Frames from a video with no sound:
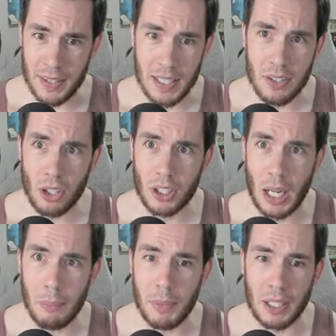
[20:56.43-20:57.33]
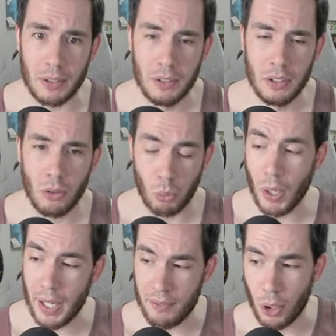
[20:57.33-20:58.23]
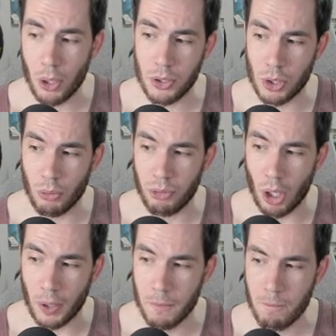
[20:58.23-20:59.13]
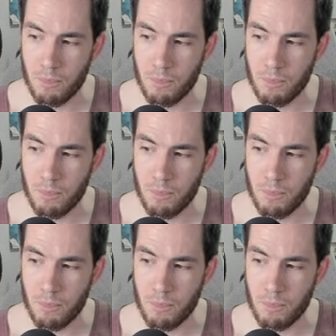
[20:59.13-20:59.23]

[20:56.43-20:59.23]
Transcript: these are coming or what I've heard so far,